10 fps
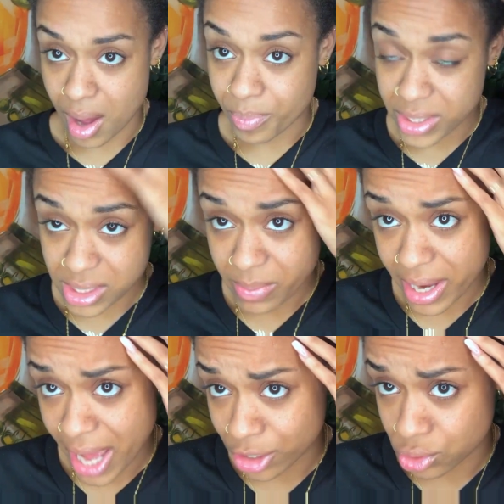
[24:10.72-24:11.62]
This is my
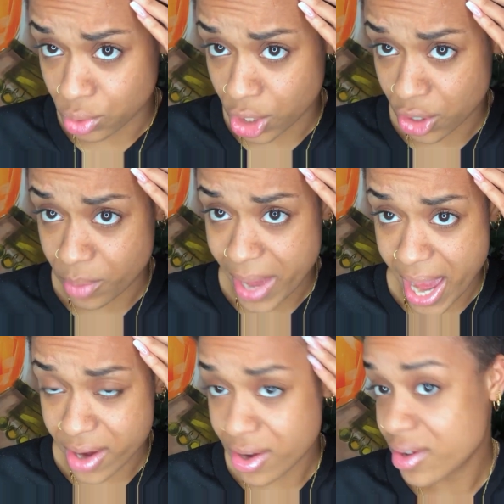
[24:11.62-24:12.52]
natural curl
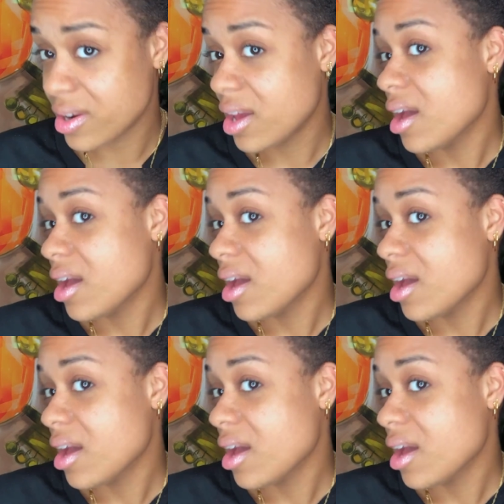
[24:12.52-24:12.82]
pattern.